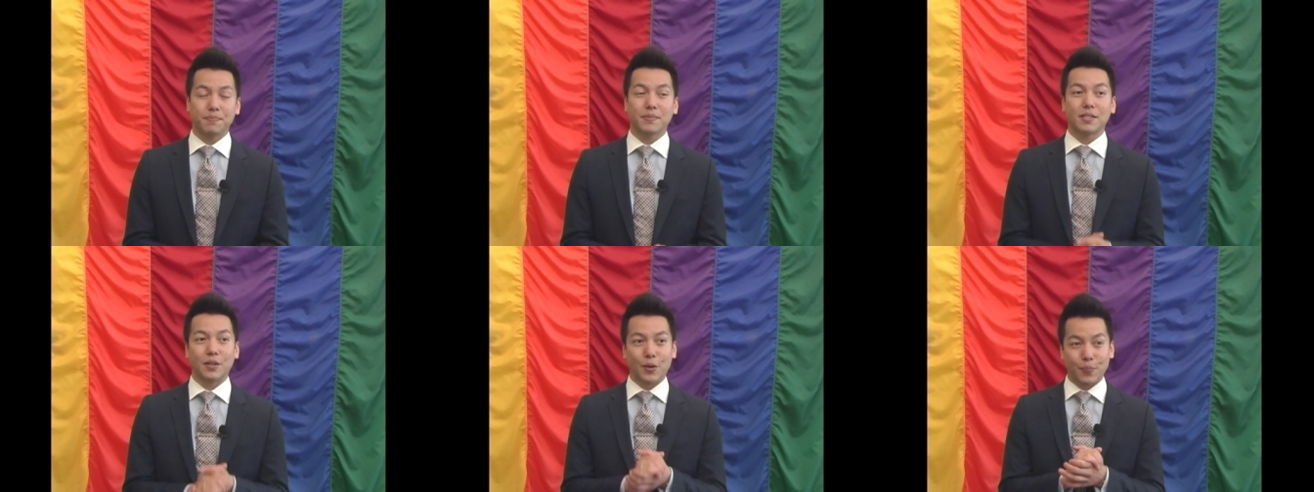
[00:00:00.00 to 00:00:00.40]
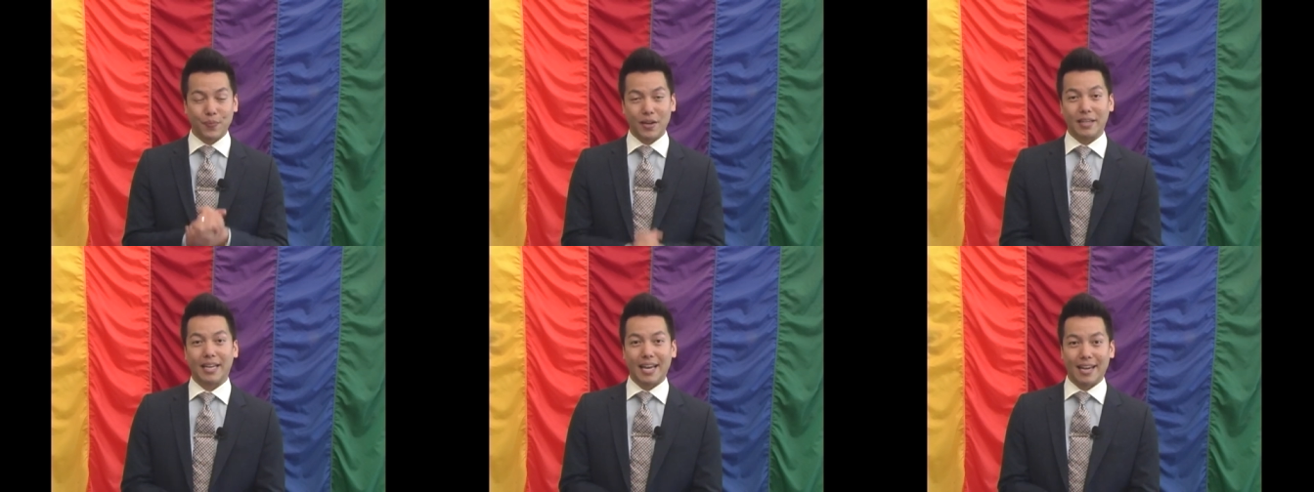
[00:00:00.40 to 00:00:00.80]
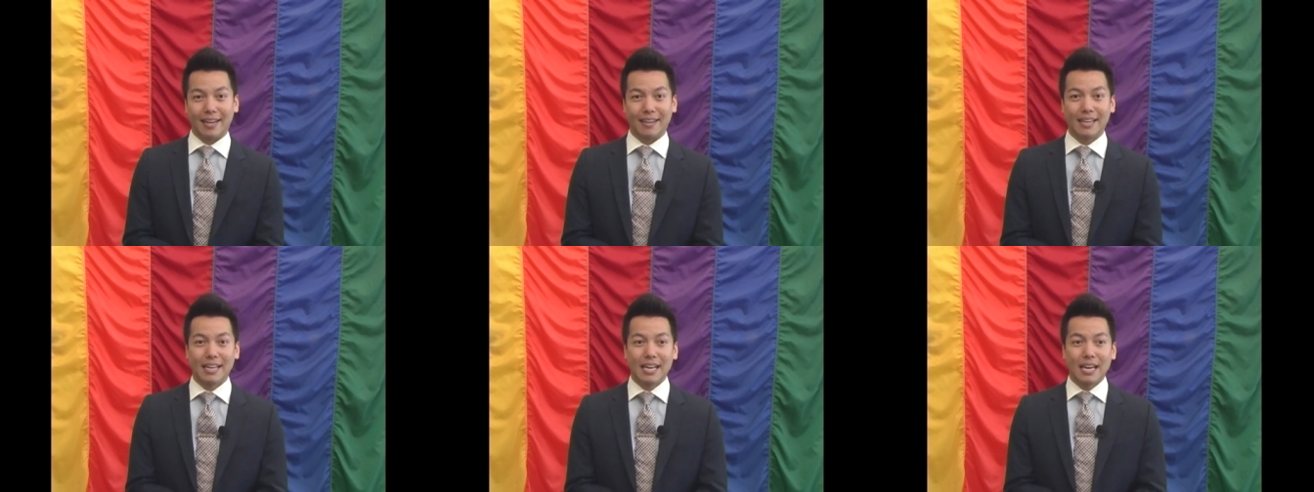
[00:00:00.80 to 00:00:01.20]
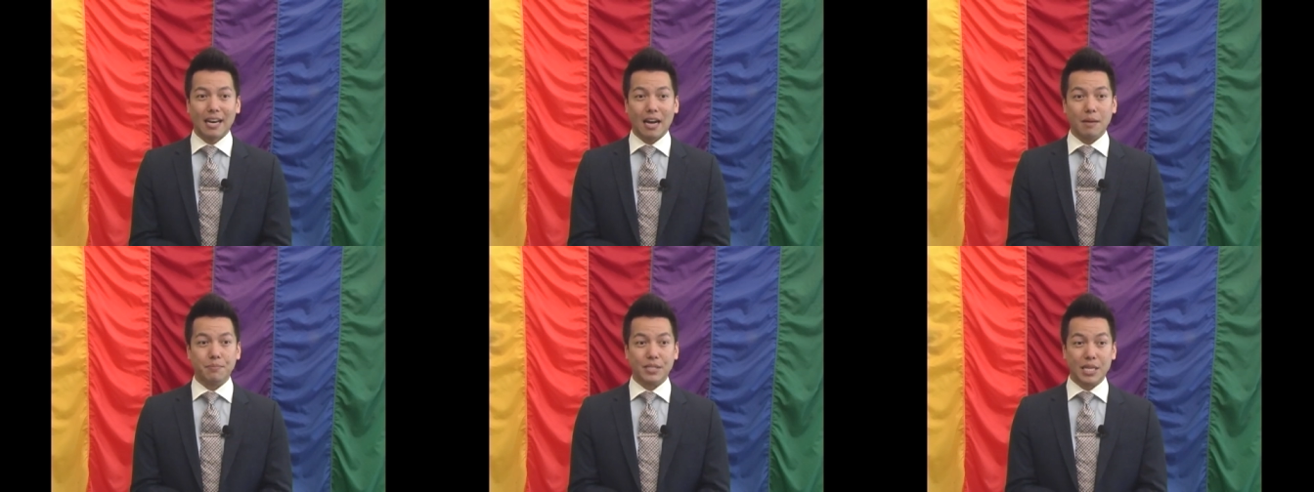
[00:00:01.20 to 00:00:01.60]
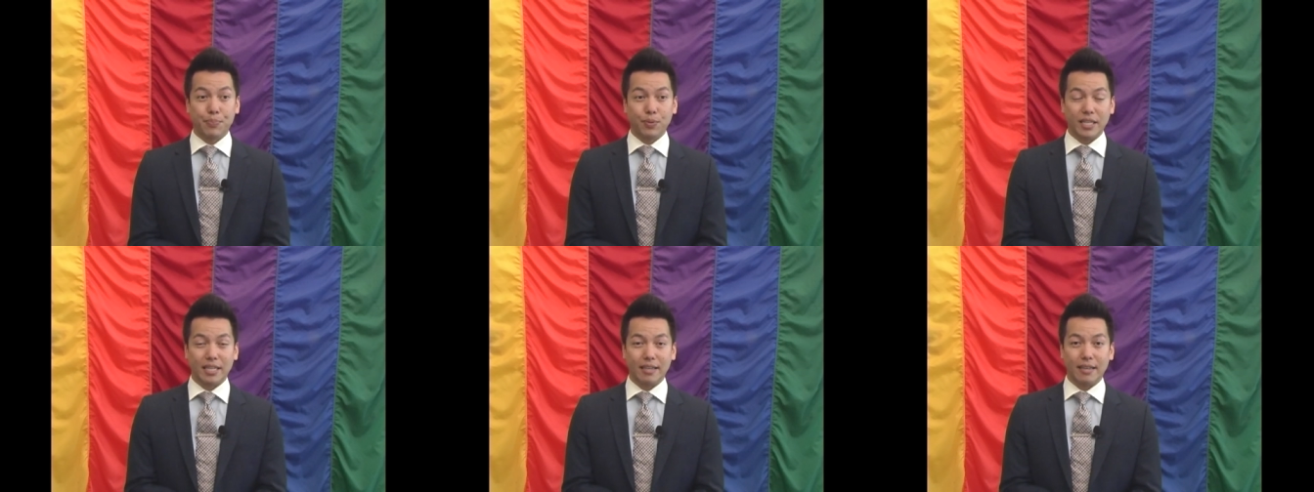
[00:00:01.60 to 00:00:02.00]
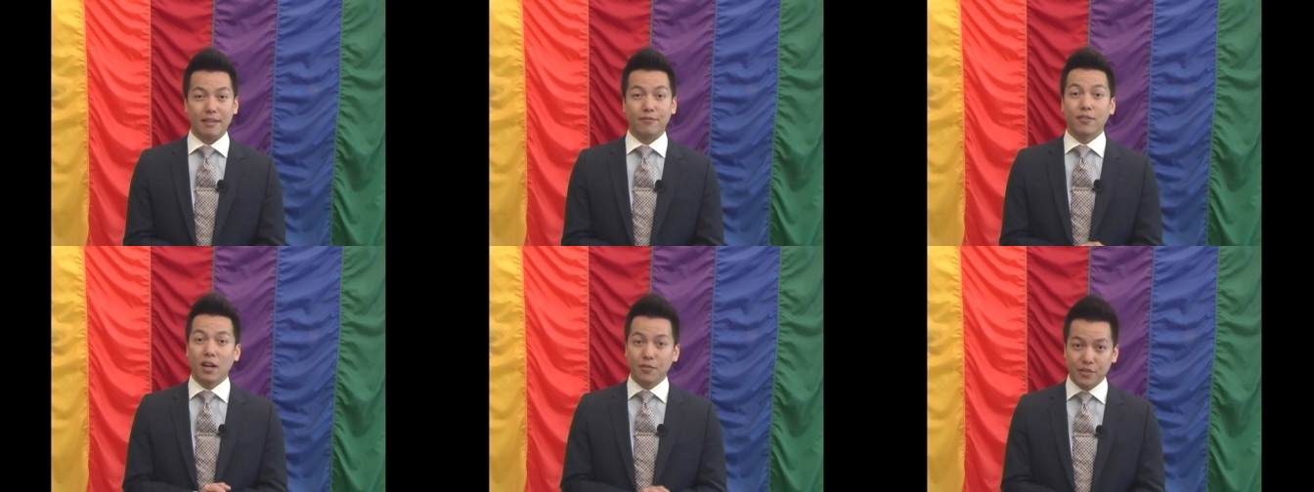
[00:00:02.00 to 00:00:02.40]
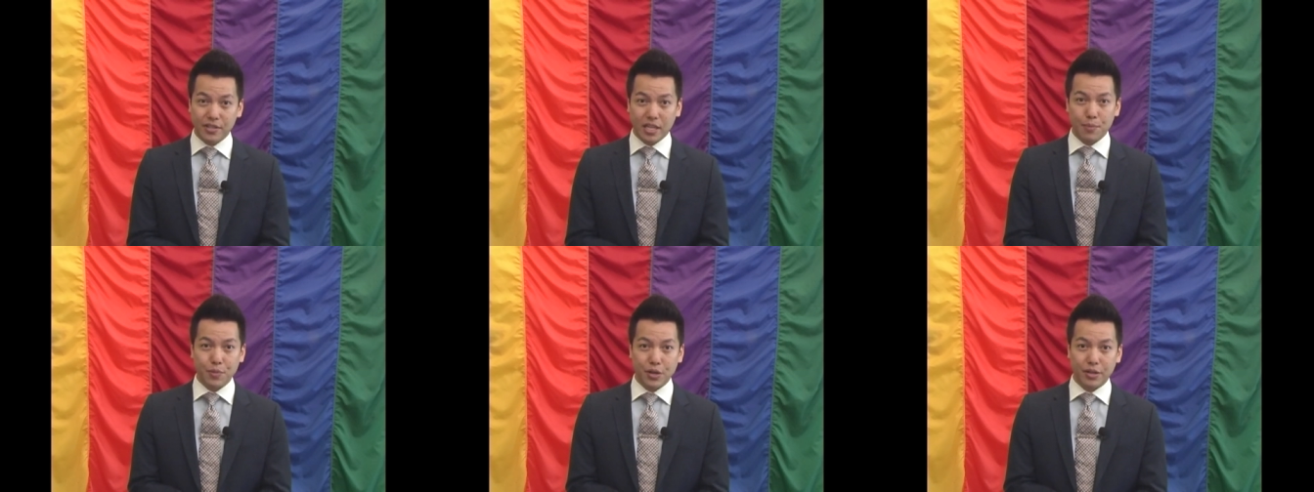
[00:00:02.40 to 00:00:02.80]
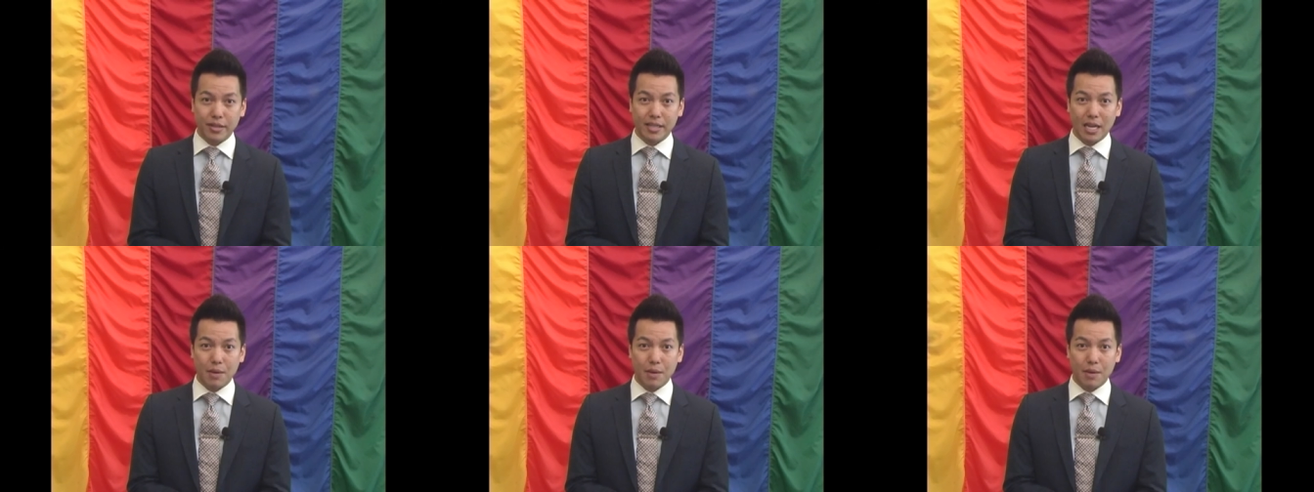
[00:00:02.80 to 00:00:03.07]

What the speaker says: So again, I'm deeply involved in the community.